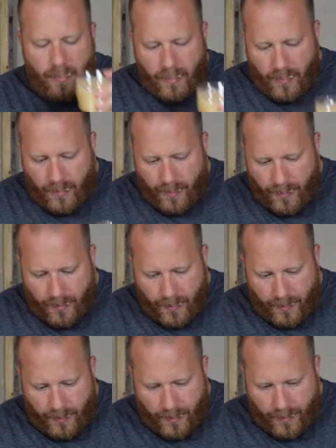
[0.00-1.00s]

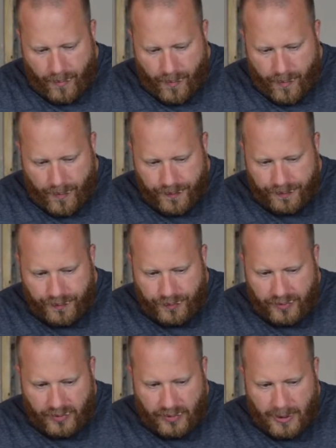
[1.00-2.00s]

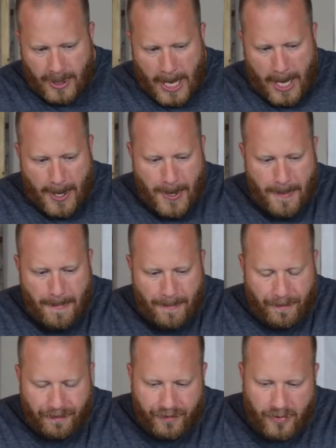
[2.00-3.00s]

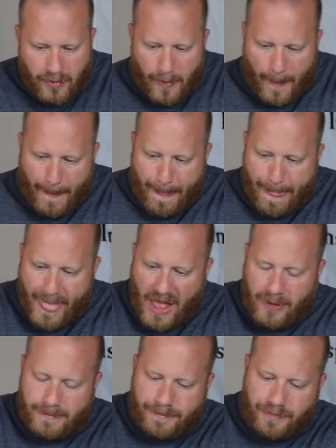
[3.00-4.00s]

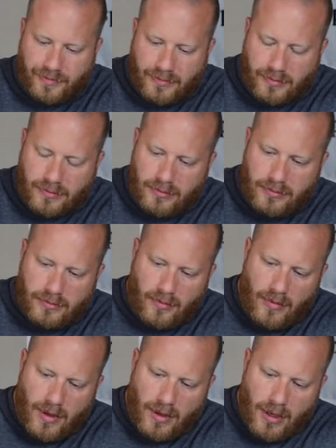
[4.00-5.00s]
[no speech]